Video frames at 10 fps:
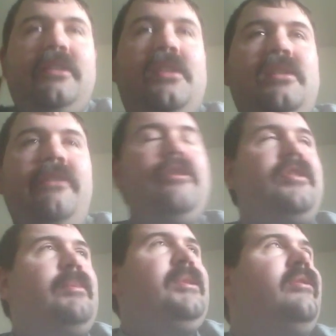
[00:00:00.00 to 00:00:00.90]
This is the
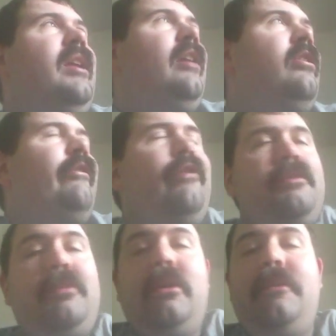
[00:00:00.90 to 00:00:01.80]
first episode that or the
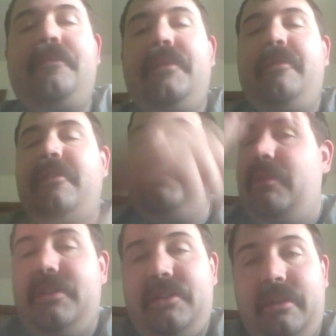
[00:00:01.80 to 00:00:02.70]
first part the first
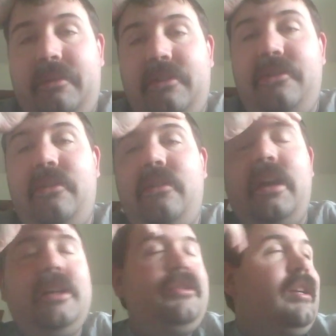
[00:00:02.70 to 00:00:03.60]
part of the story where
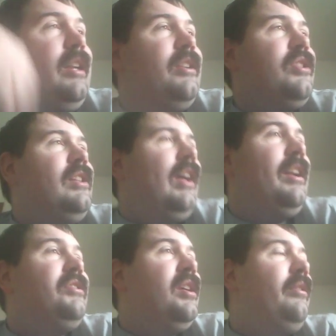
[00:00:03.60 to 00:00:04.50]
uh, Togata does a
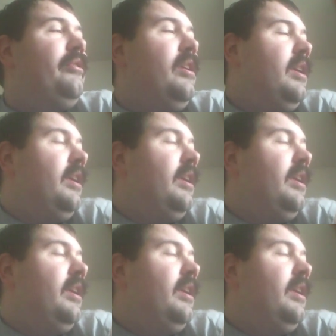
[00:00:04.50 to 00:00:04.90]
lot of stuff.